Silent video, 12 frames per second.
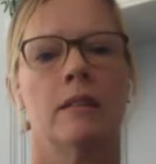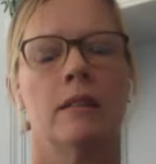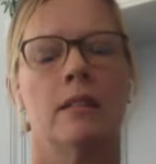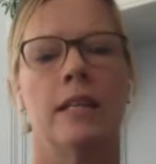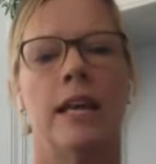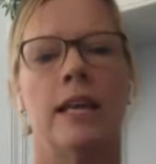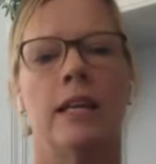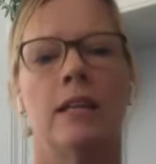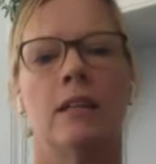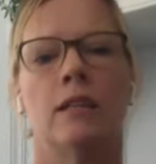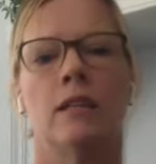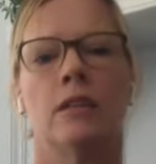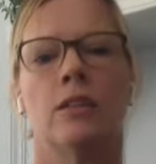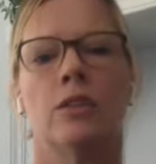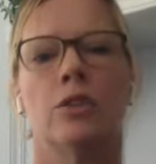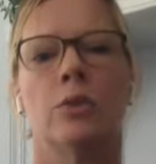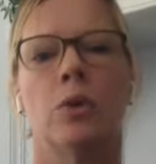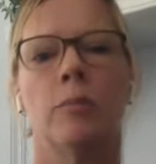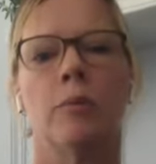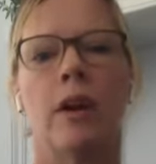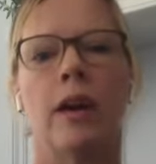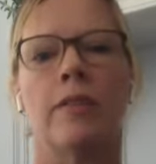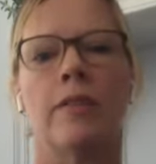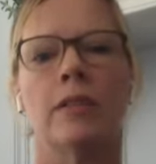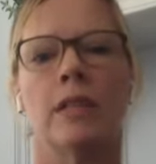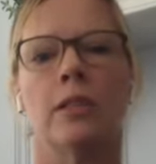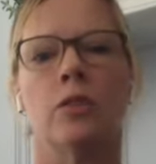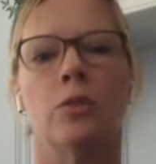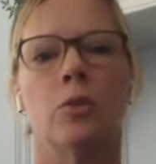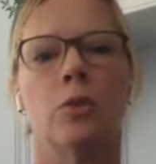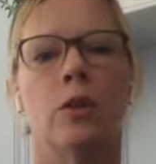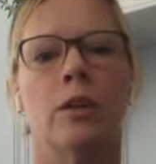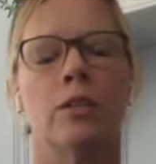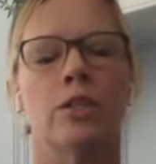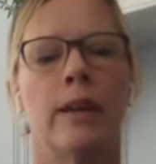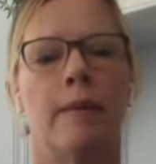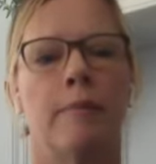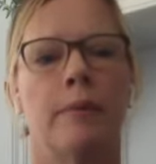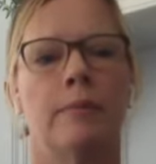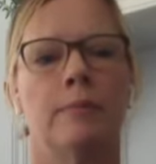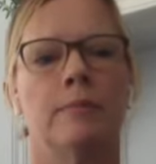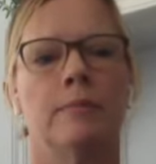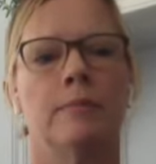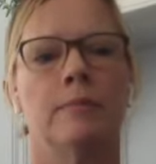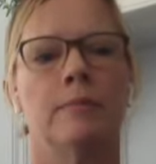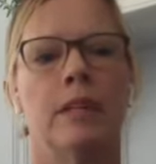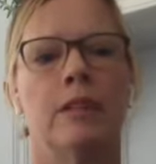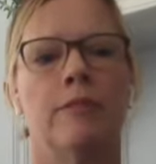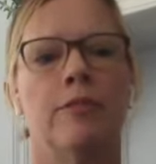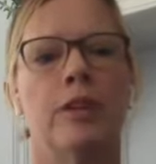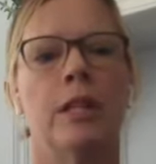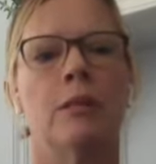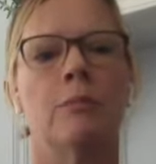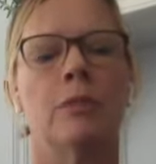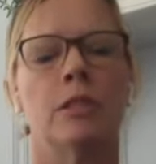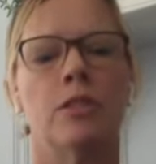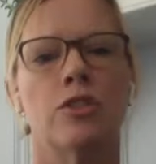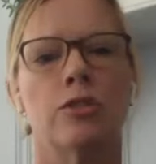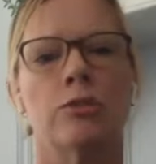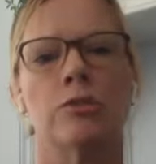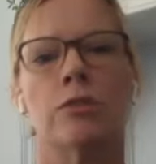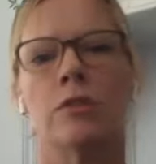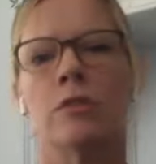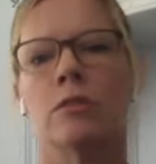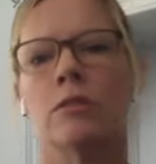And take your breaths in your shape. You have the freedom to choose.